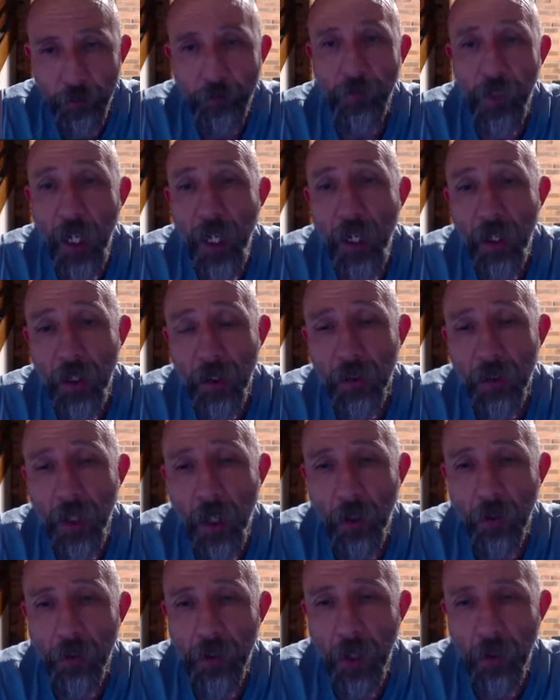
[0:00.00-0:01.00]
Yeah,
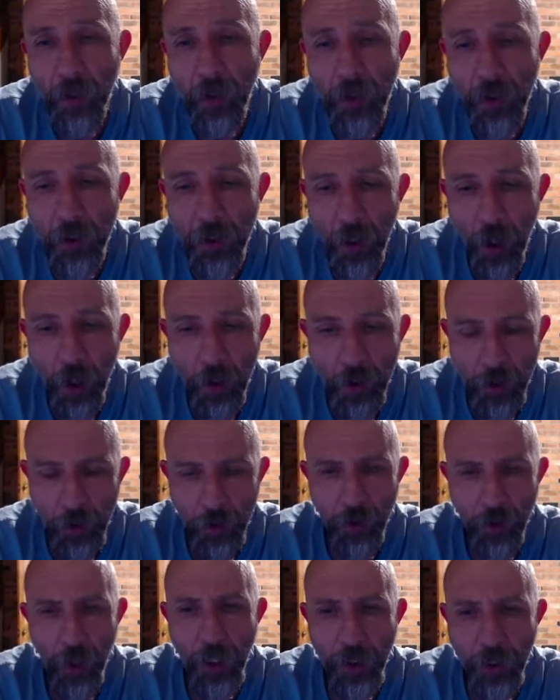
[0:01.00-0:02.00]
they'll use those
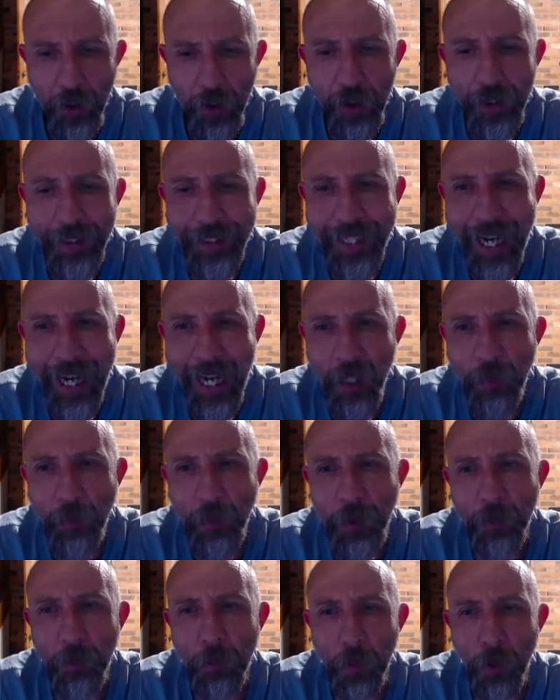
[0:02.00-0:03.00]
trusted
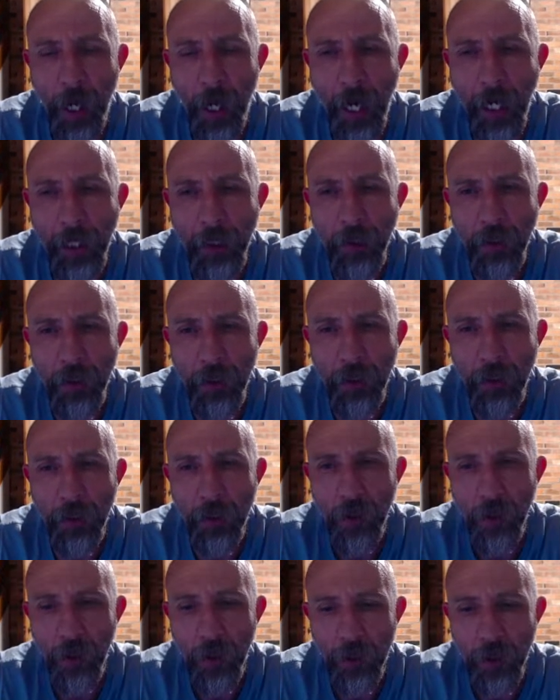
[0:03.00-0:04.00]
names and
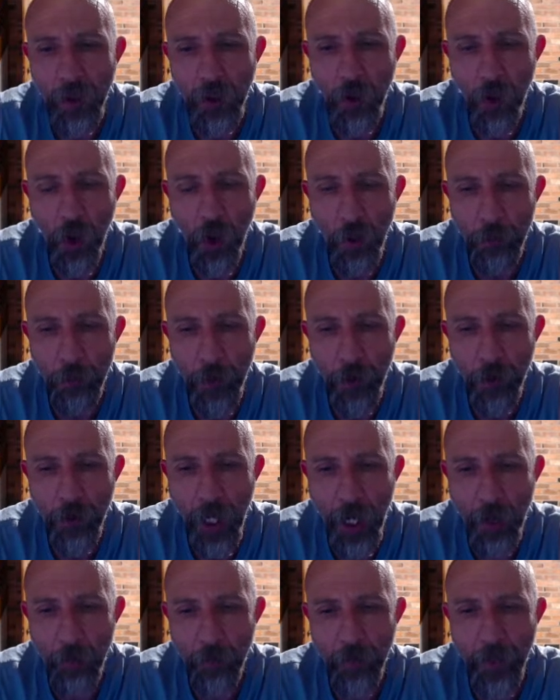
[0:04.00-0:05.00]
brands to try and
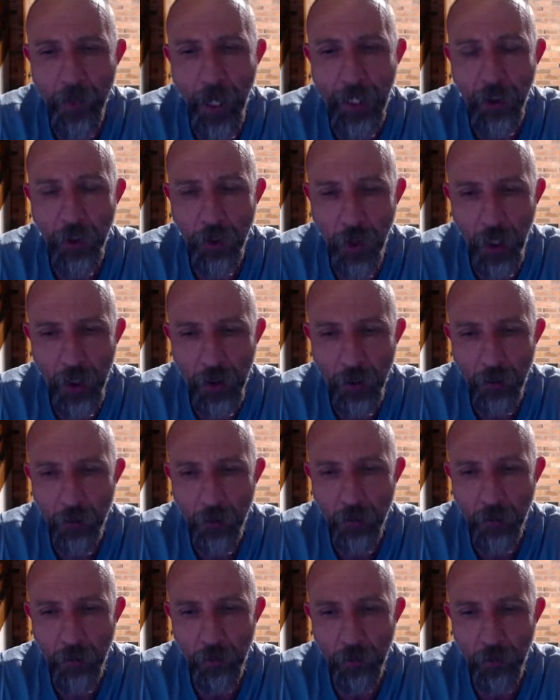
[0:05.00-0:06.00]
build up that trust
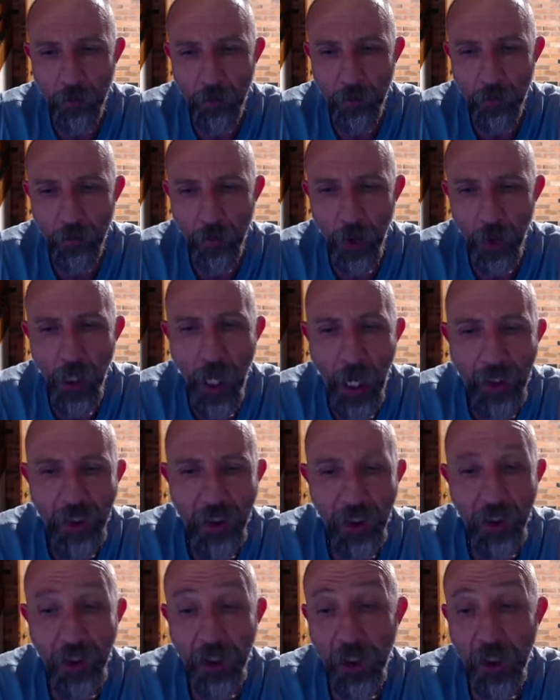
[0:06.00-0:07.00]

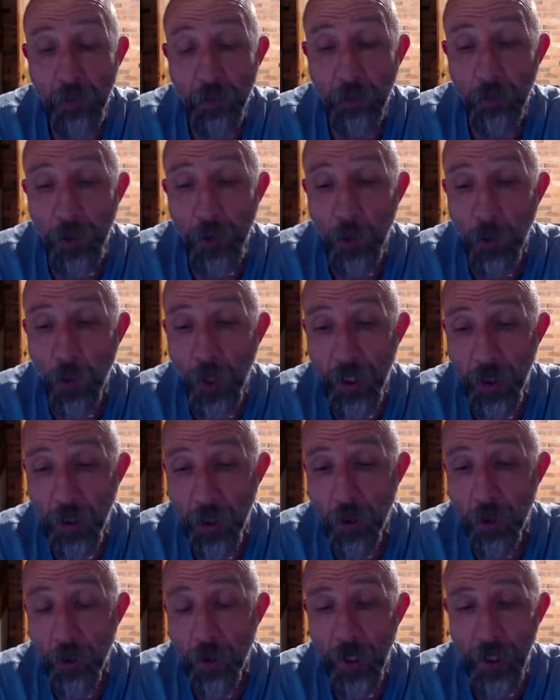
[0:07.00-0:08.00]
relationship between
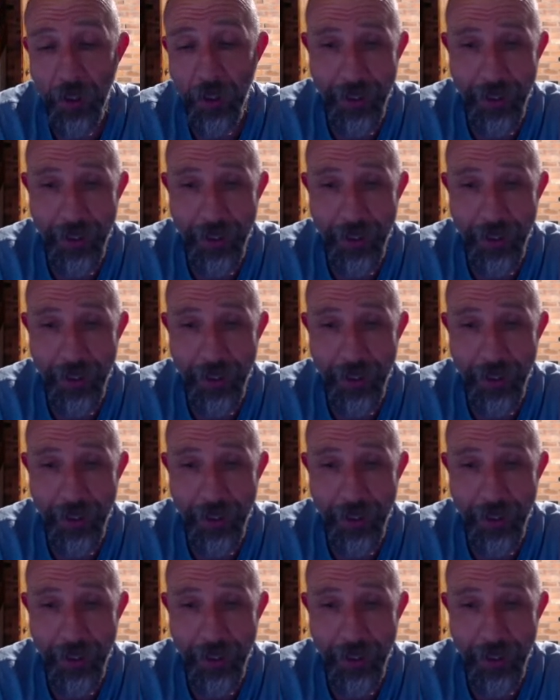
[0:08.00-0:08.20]
you and